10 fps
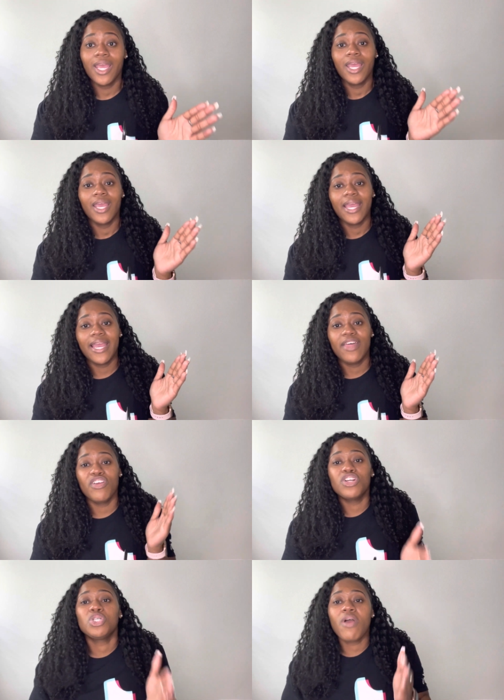And
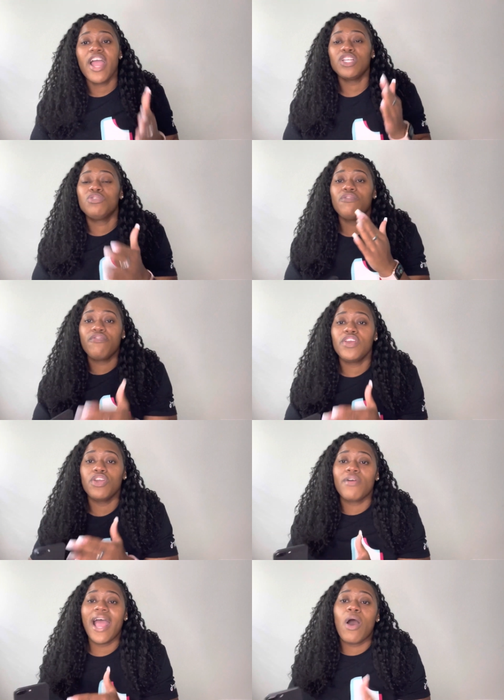they're trying to
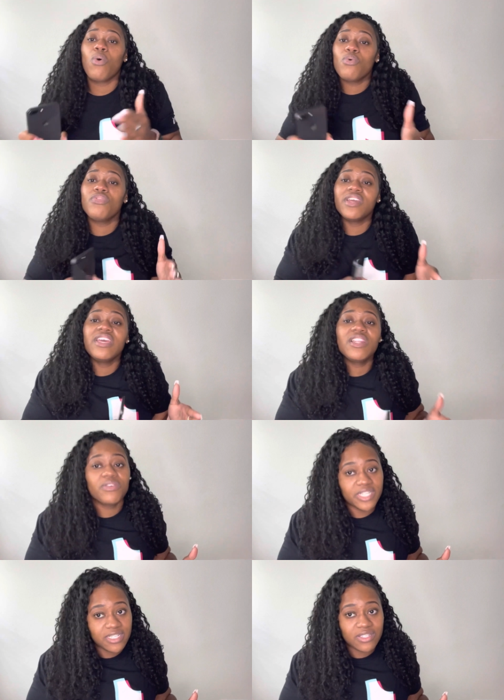figure out who the killer
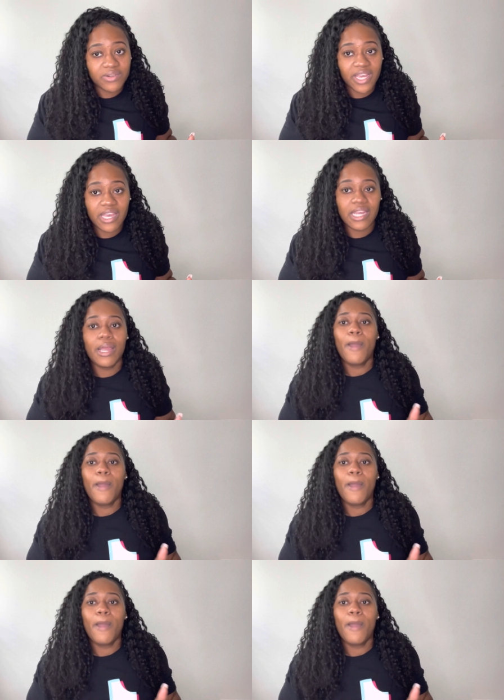is, okay?